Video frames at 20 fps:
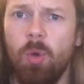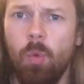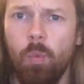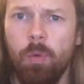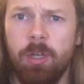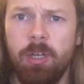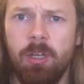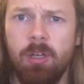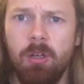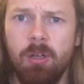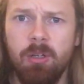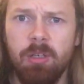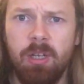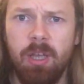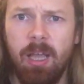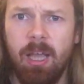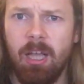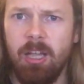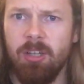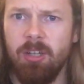we're going to look
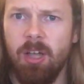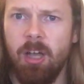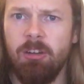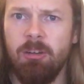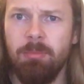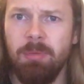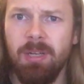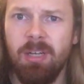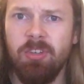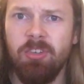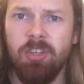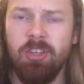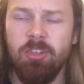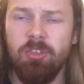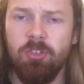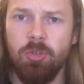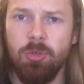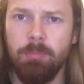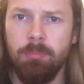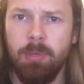at our ability
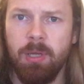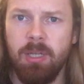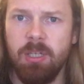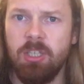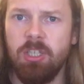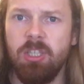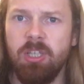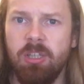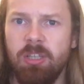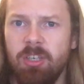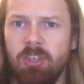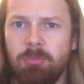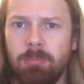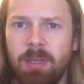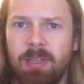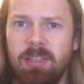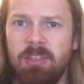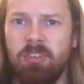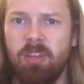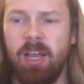to pitch these
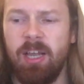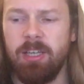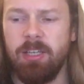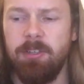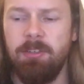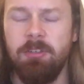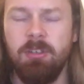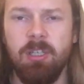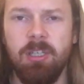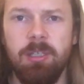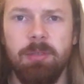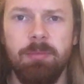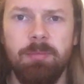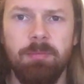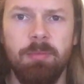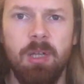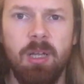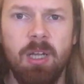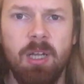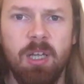bends accurately.
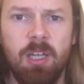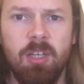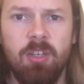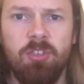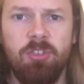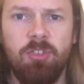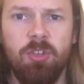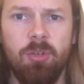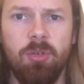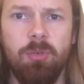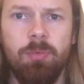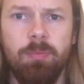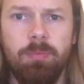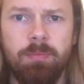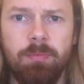So